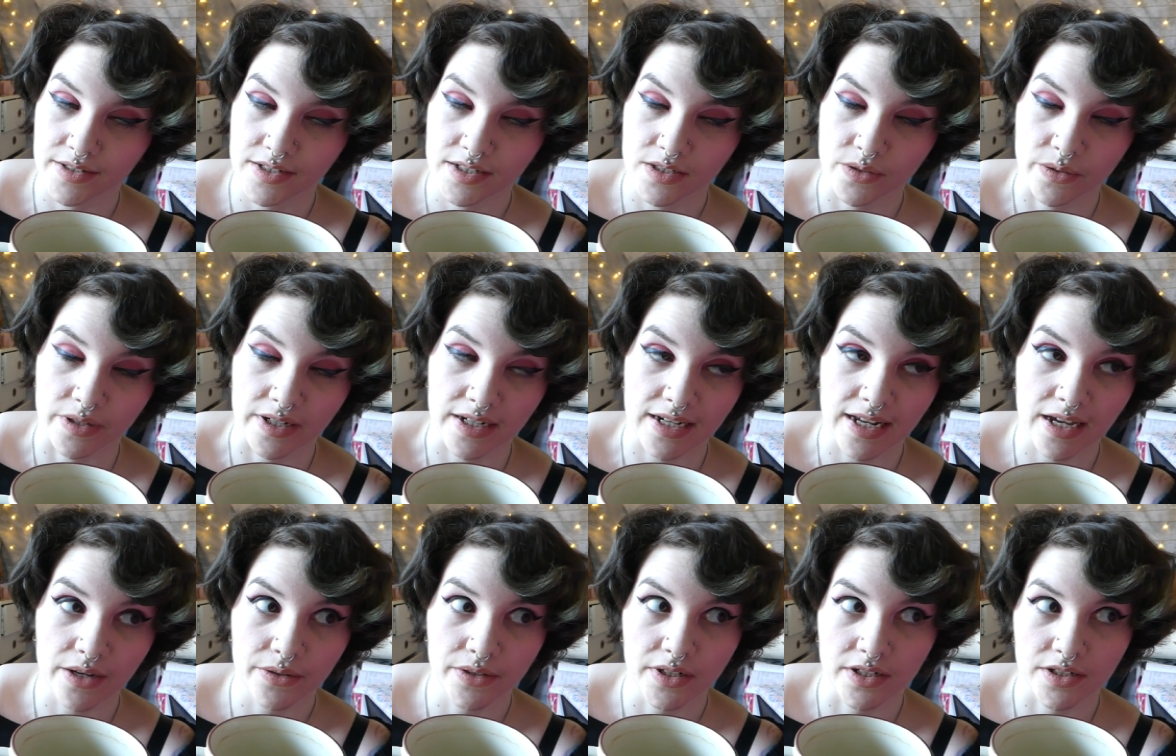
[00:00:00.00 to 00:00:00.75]
So I
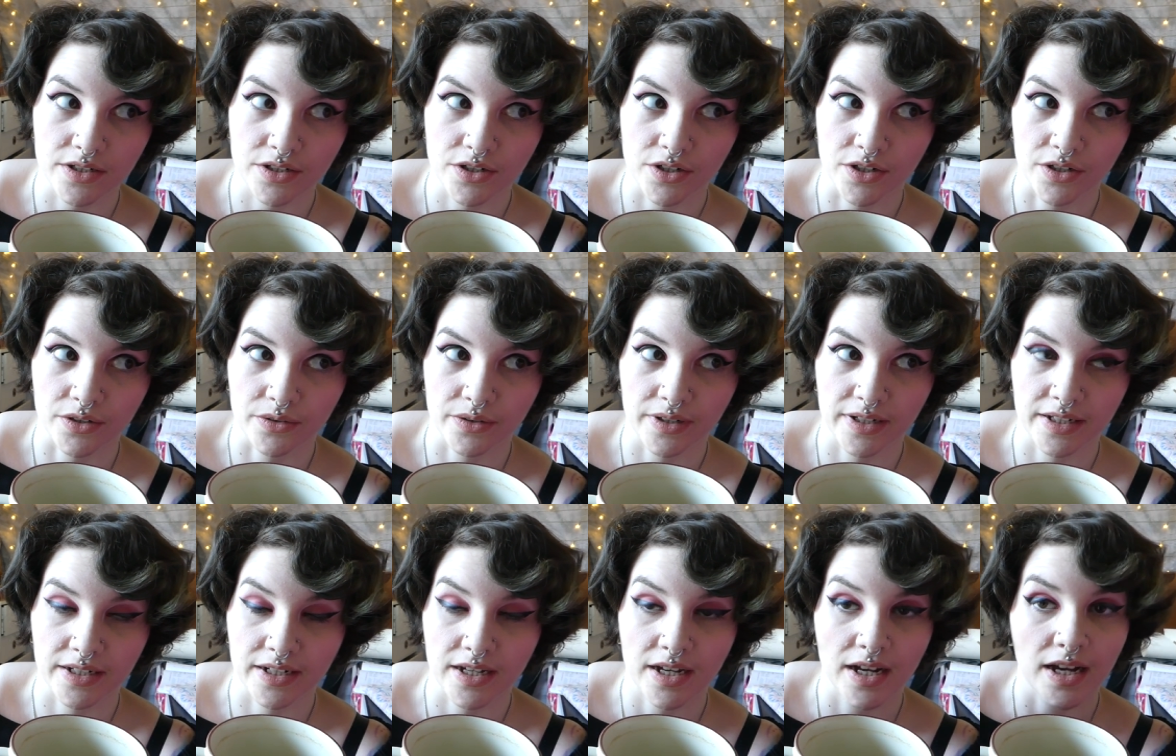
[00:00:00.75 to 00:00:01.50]
now need to go
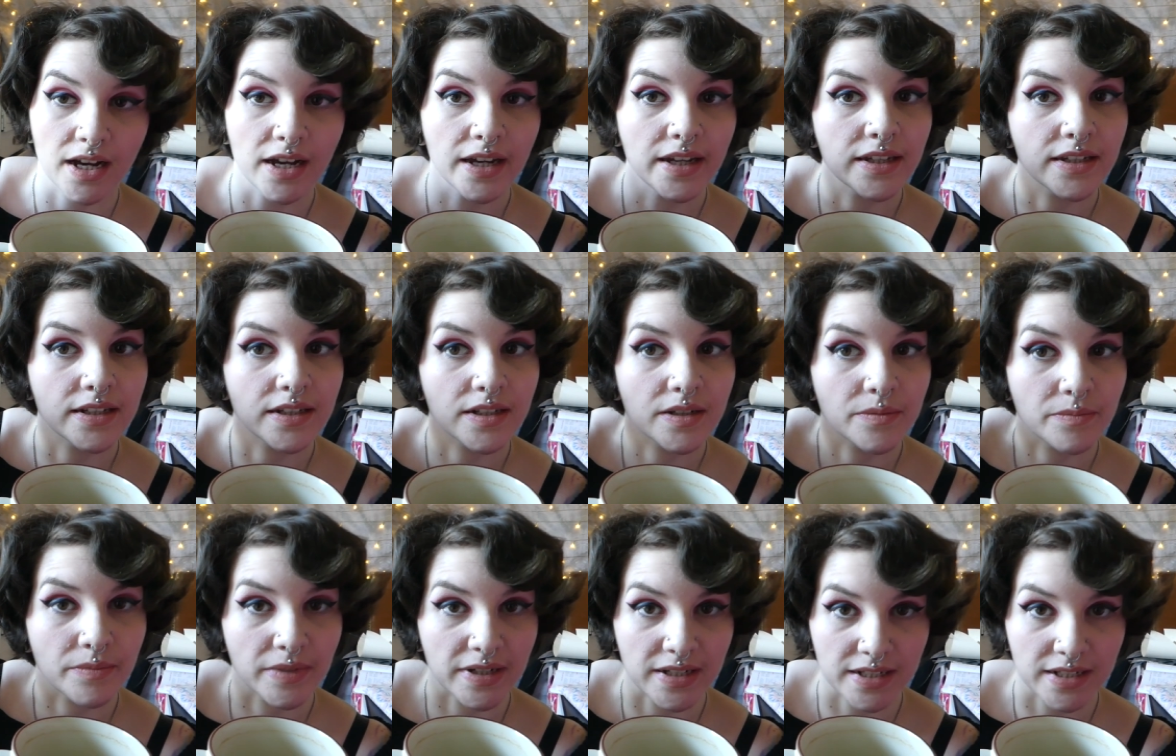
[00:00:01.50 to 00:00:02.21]
and iron my